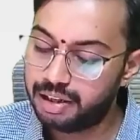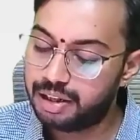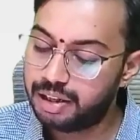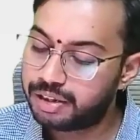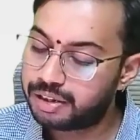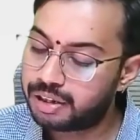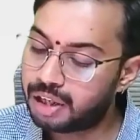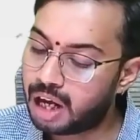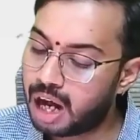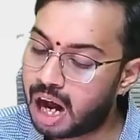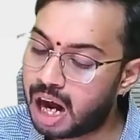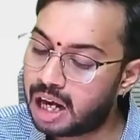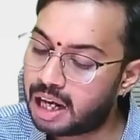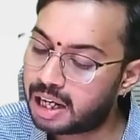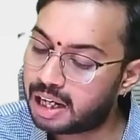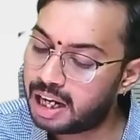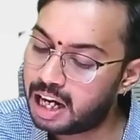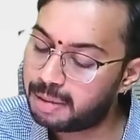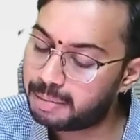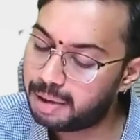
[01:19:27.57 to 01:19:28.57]
So
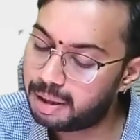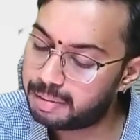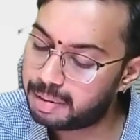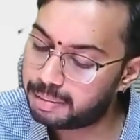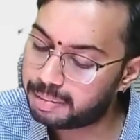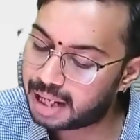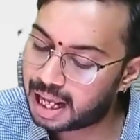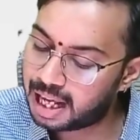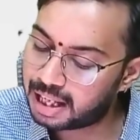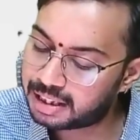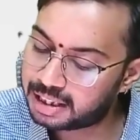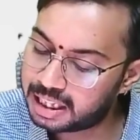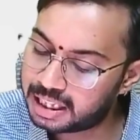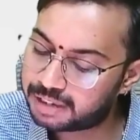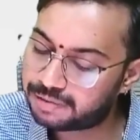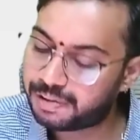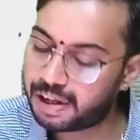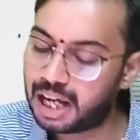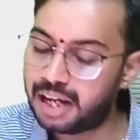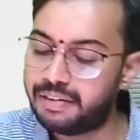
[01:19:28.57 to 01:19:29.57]
alternate minimum tax is
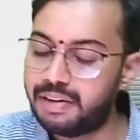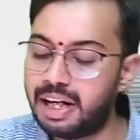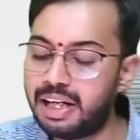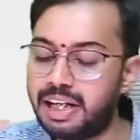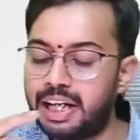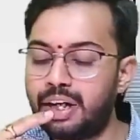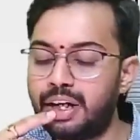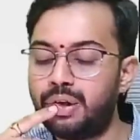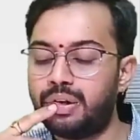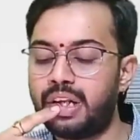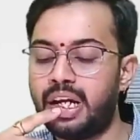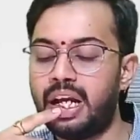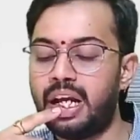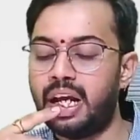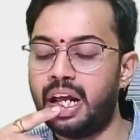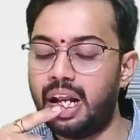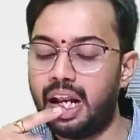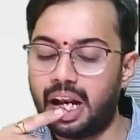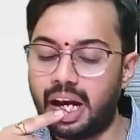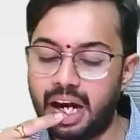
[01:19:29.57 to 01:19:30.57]

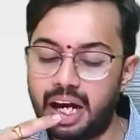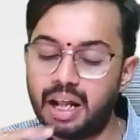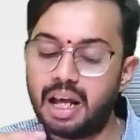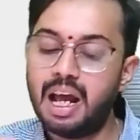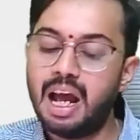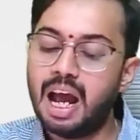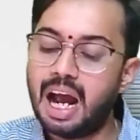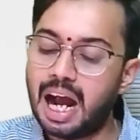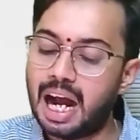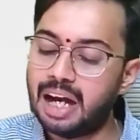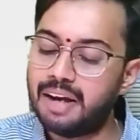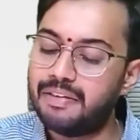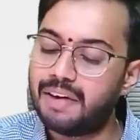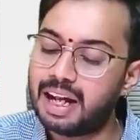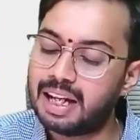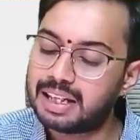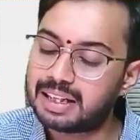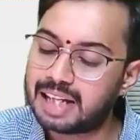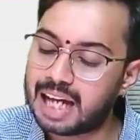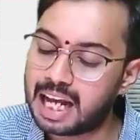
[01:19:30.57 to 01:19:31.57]
582,300.
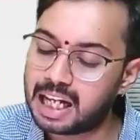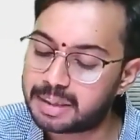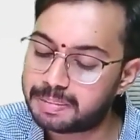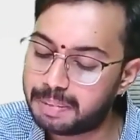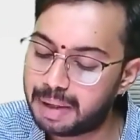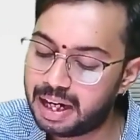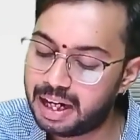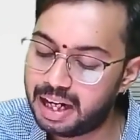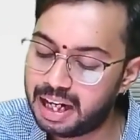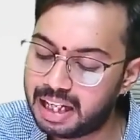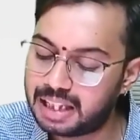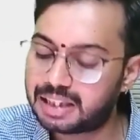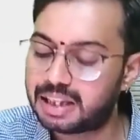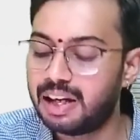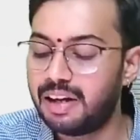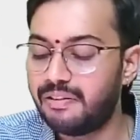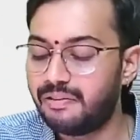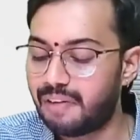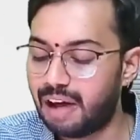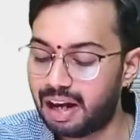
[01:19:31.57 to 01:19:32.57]
Advance tax paid is
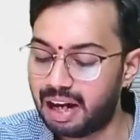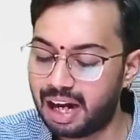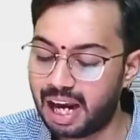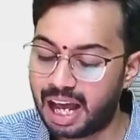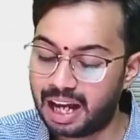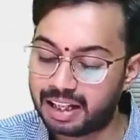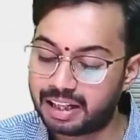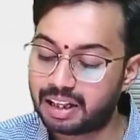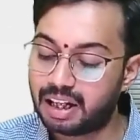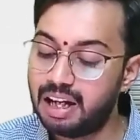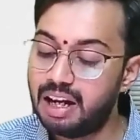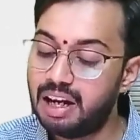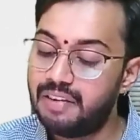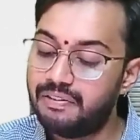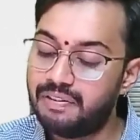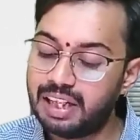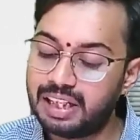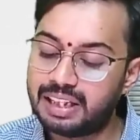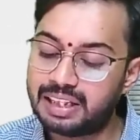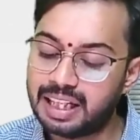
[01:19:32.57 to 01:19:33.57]
1 lakh.
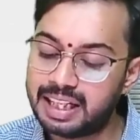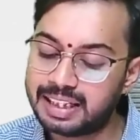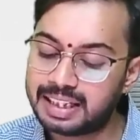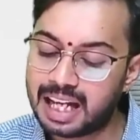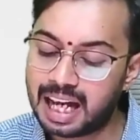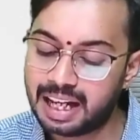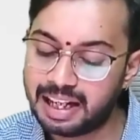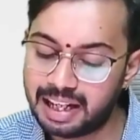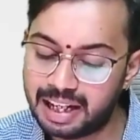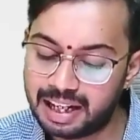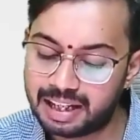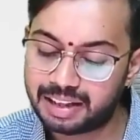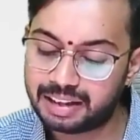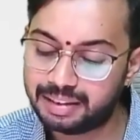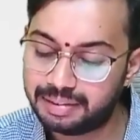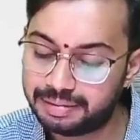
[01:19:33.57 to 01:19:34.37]
Which is higher?